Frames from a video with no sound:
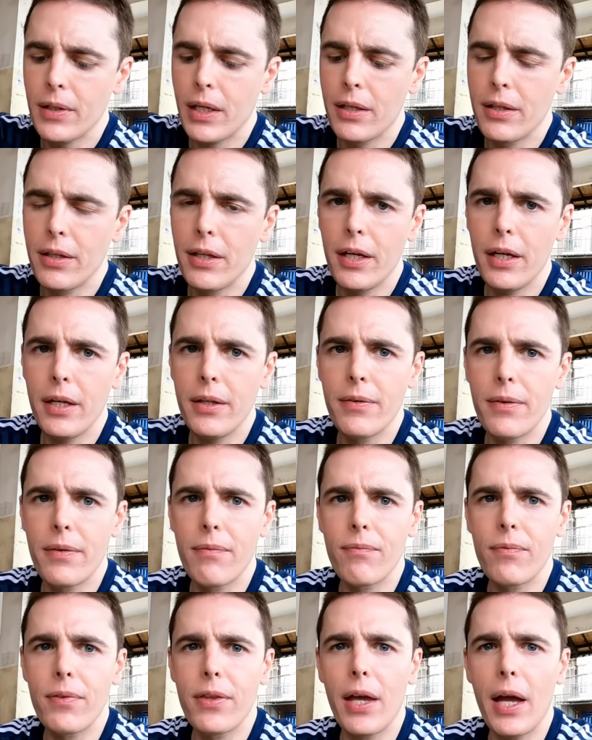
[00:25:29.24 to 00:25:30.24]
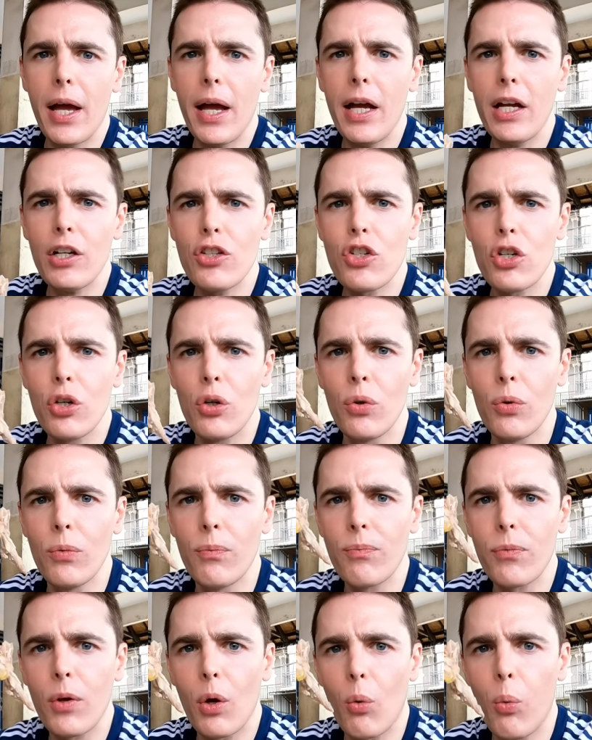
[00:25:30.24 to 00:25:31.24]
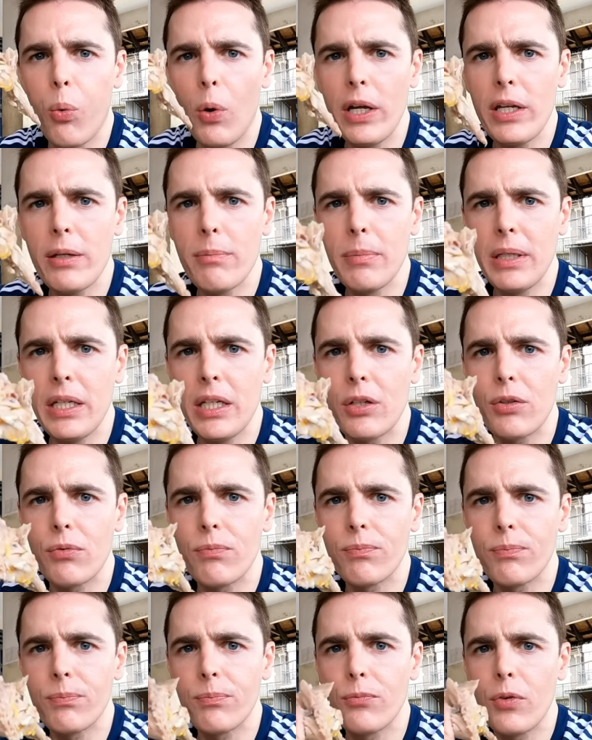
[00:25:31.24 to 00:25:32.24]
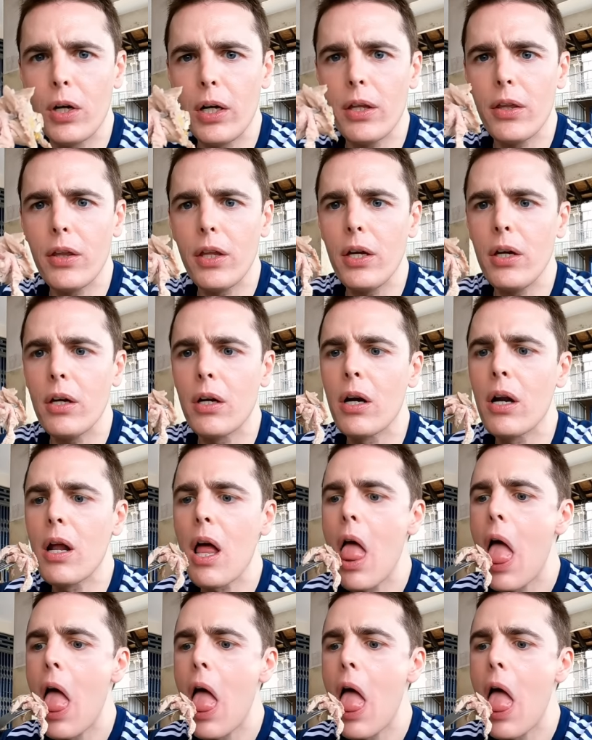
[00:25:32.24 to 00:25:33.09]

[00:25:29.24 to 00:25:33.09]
And then the actual white meat right there.